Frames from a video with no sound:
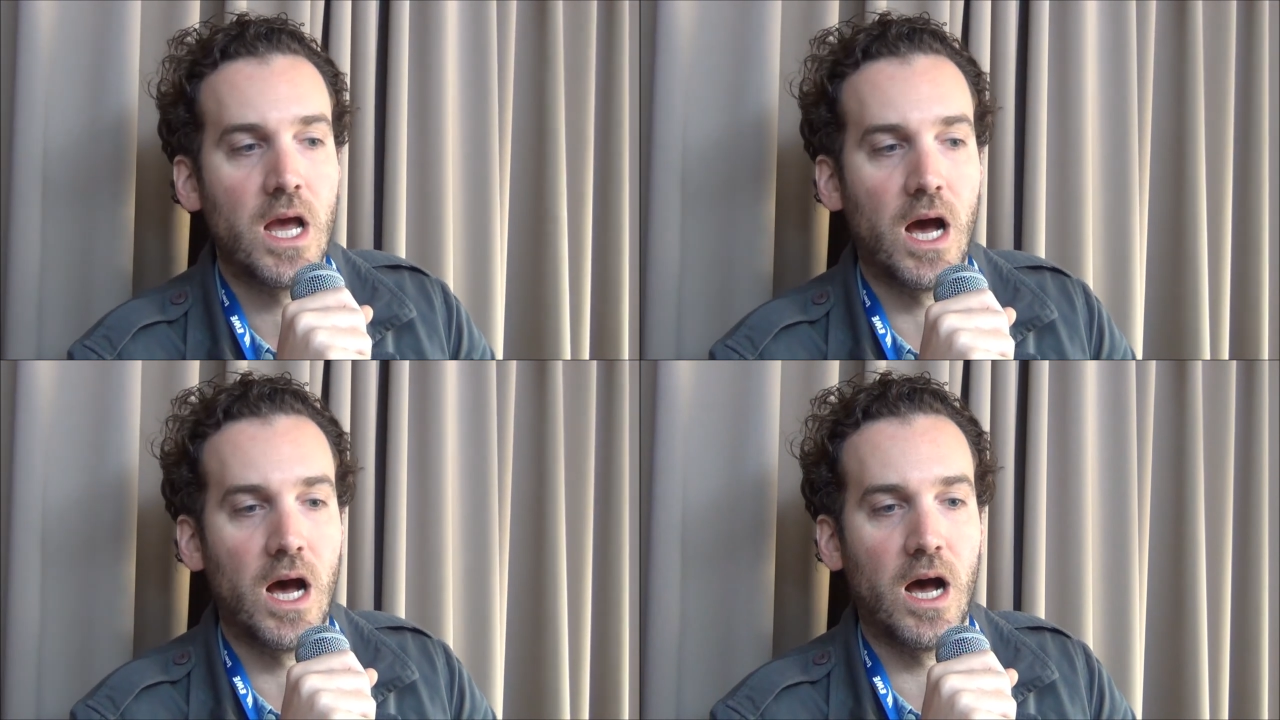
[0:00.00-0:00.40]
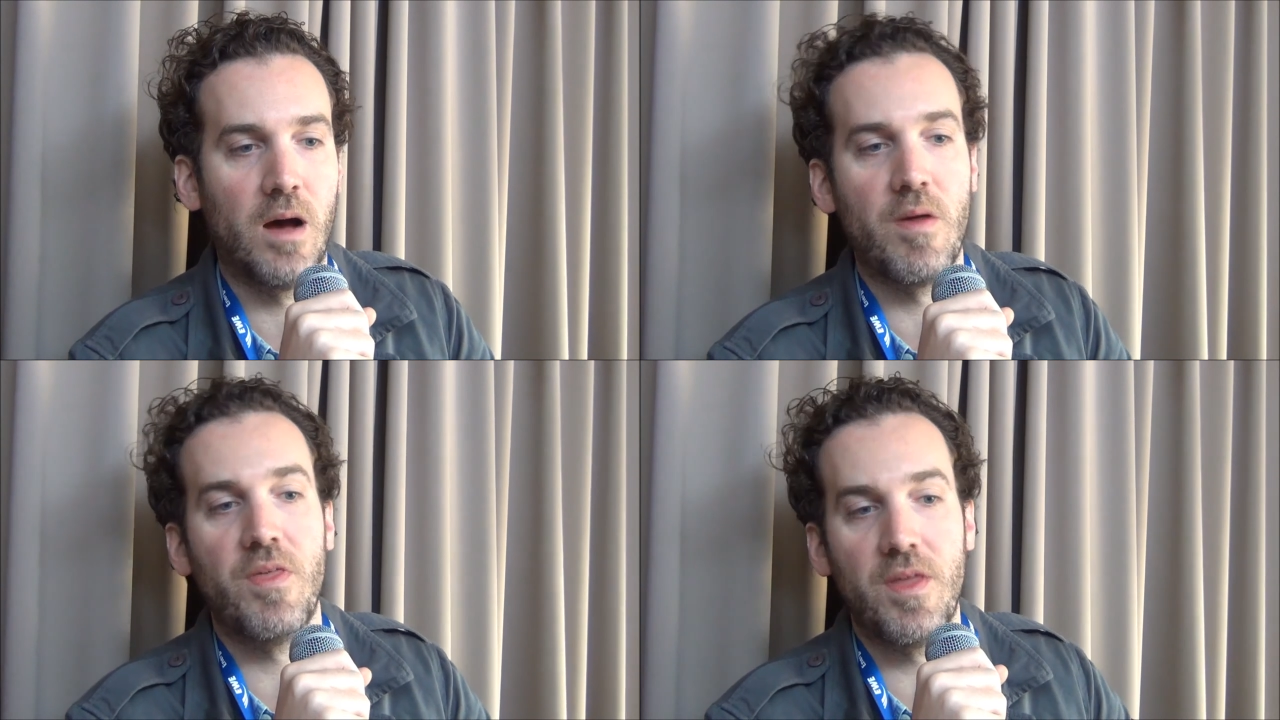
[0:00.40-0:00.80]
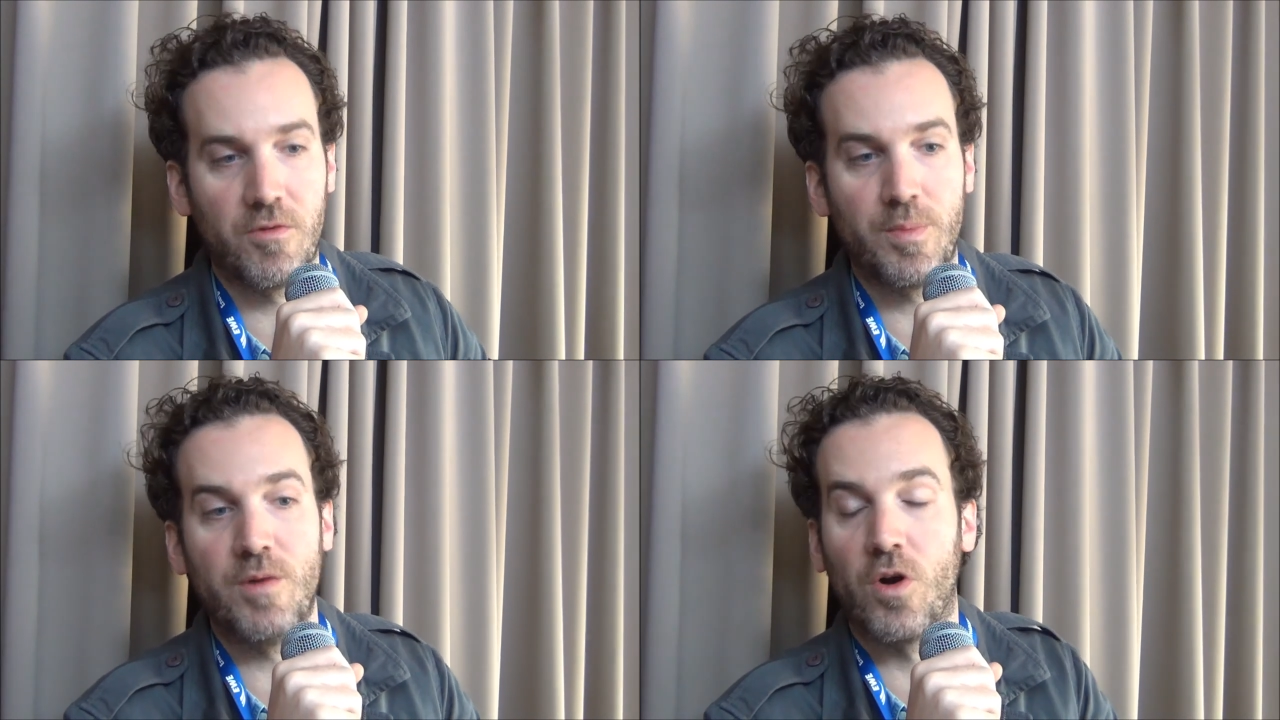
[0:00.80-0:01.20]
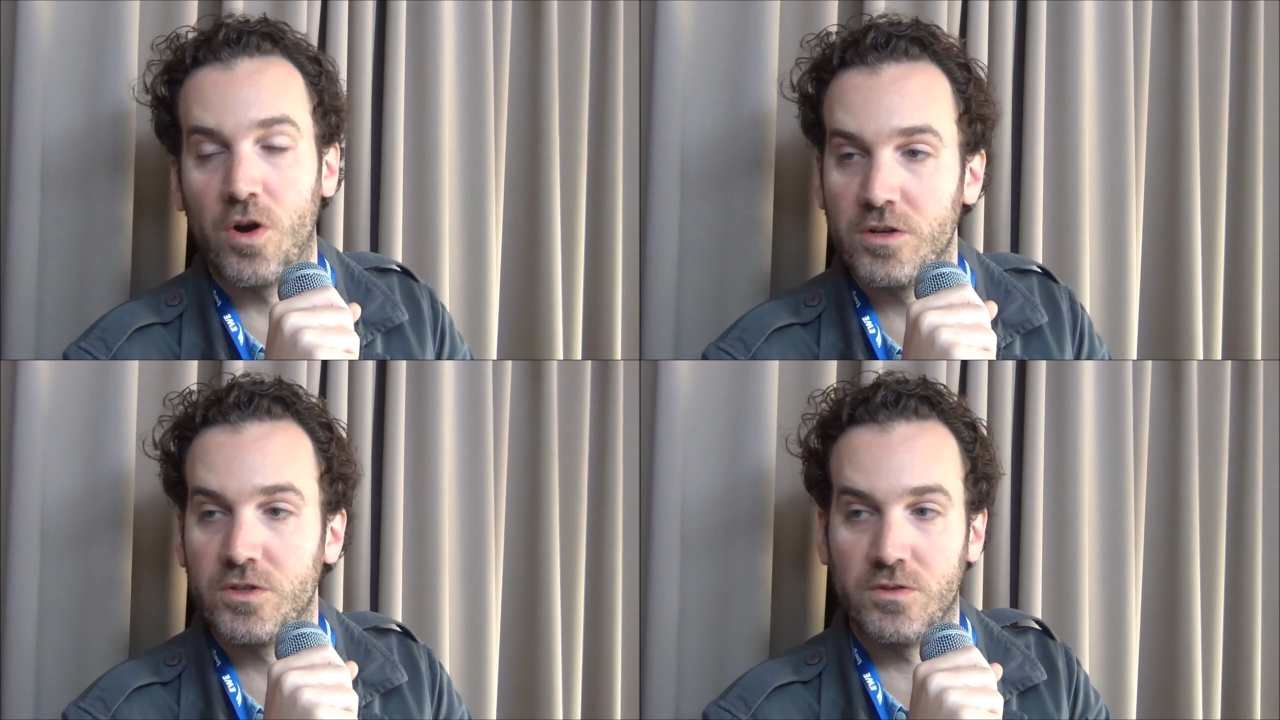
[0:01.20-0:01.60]
And then there would be
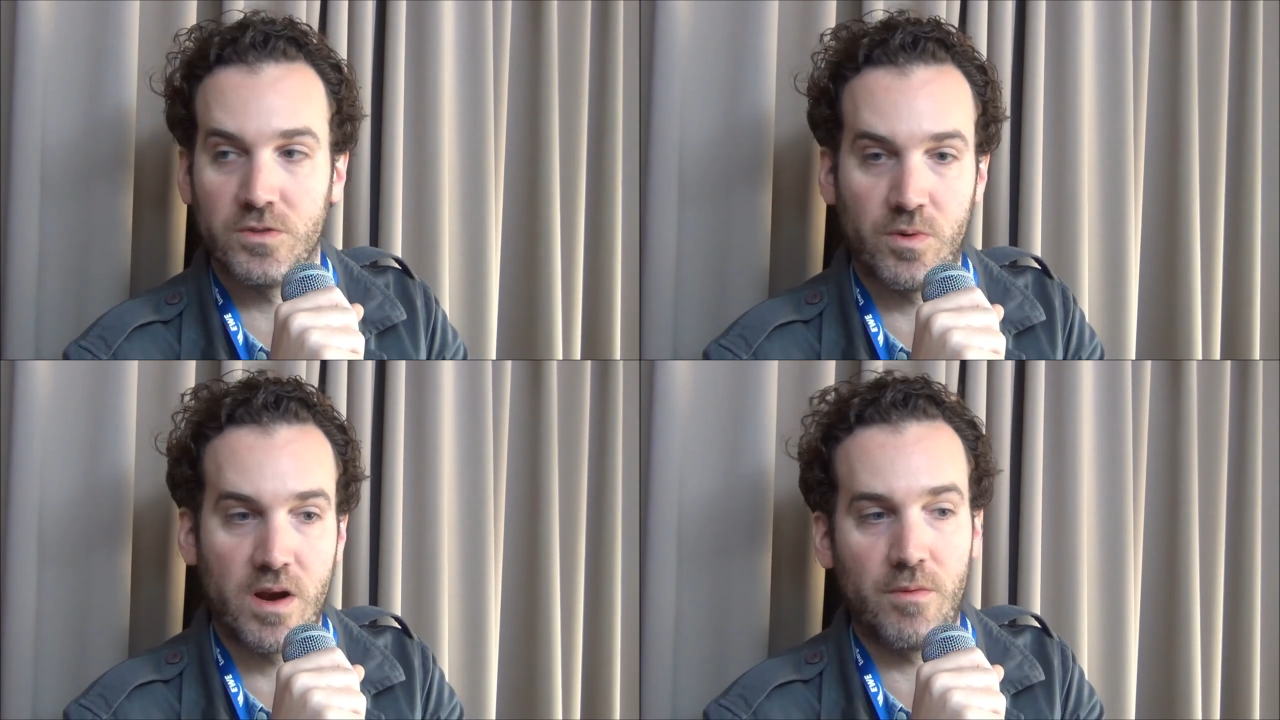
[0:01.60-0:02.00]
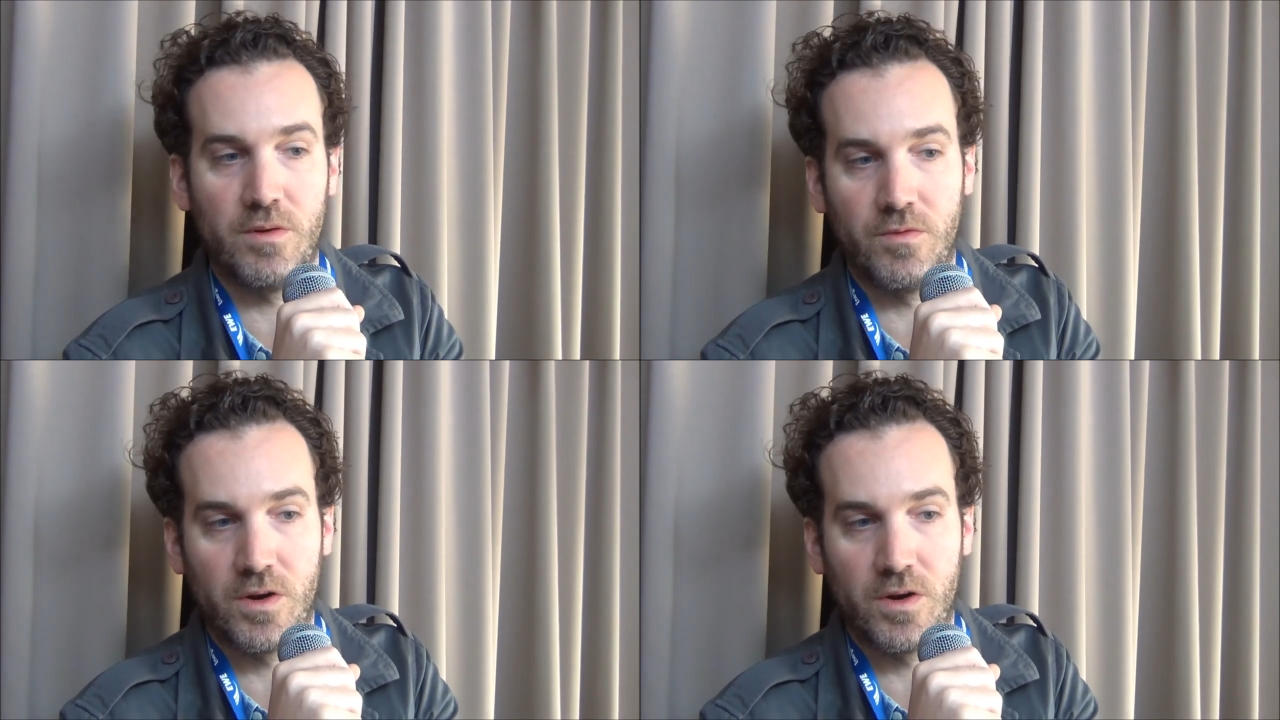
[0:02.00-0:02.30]
rehearsals where I would